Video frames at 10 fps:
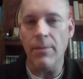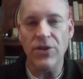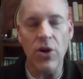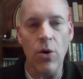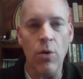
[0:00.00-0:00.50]

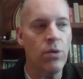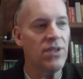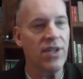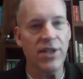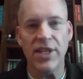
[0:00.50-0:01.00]
So
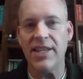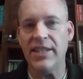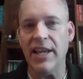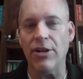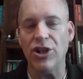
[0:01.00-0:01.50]
The
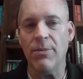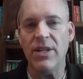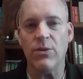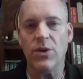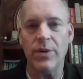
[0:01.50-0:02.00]
Secret of
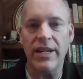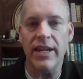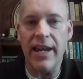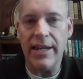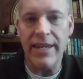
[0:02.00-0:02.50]
Chimneys was written
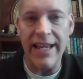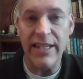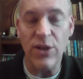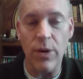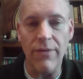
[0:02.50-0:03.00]
in
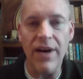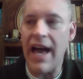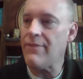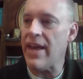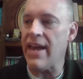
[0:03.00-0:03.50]

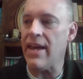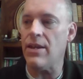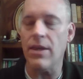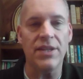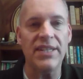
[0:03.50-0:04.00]
1925,
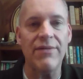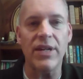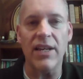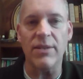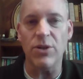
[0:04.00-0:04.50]
and The Seven
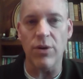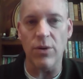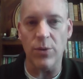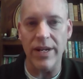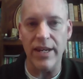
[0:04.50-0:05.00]
Dials Mystery
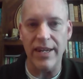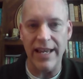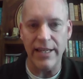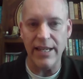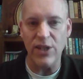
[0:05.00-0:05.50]
was written in
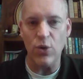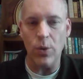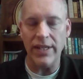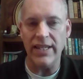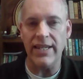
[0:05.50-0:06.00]

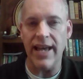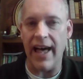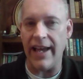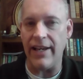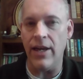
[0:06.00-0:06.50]

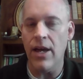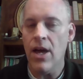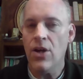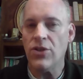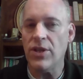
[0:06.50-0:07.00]
1929.
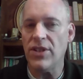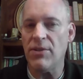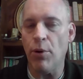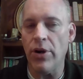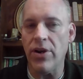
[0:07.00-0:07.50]
So this
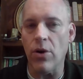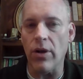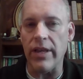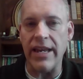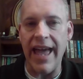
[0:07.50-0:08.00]
is pretty
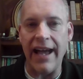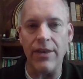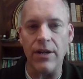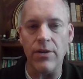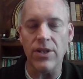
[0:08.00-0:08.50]
early in
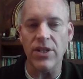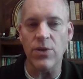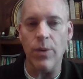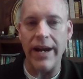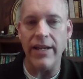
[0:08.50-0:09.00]
Agatha
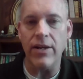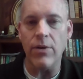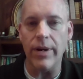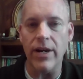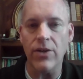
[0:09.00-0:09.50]
Christie's writing
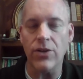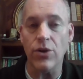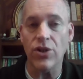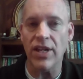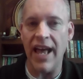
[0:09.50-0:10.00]
career, so
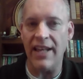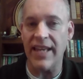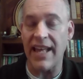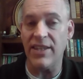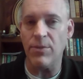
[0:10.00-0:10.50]
she has
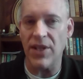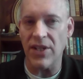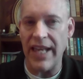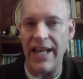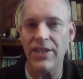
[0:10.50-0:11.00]
had some
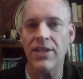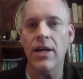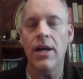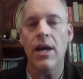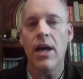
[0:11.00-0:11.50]
success.
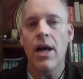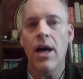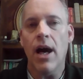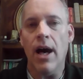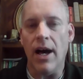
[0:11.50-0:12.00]

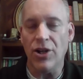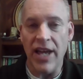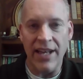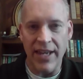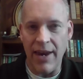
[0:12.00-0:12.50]
She
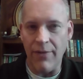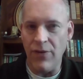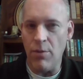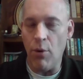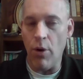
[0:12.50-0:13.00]
has had a
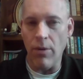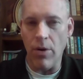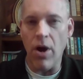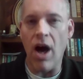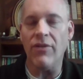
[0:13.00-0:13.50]
few
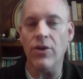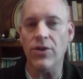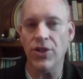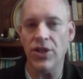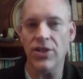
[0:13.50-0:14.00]
Poirot
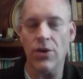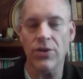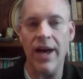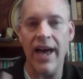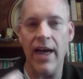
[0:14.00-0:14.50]
novels. She's
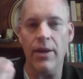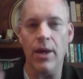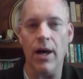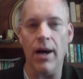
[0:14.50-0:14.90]
also had